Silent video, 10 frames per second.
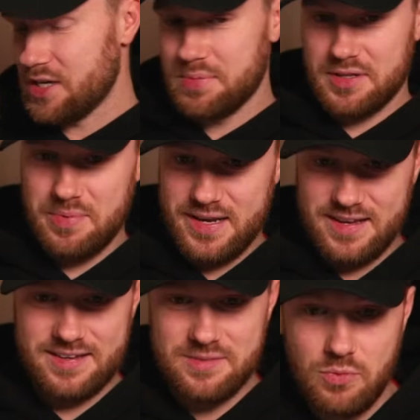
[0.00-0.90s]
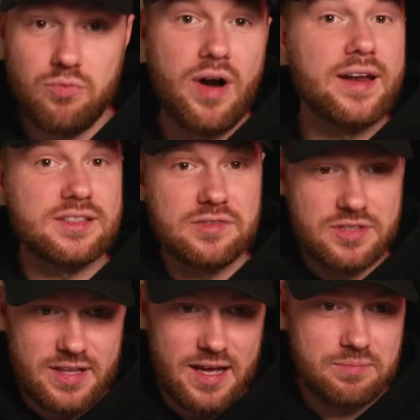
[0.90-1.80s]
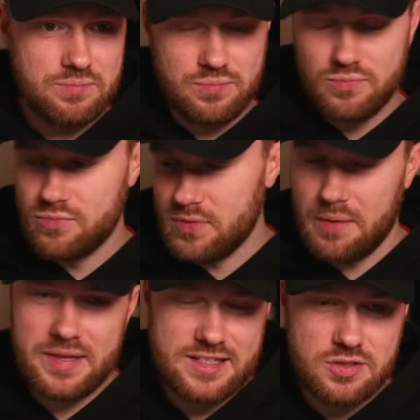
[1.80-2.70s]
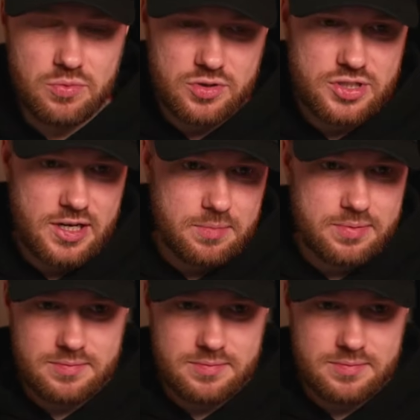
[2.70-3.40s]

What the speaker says: the minute. Well, relative to their, I mean, they're still not cheap.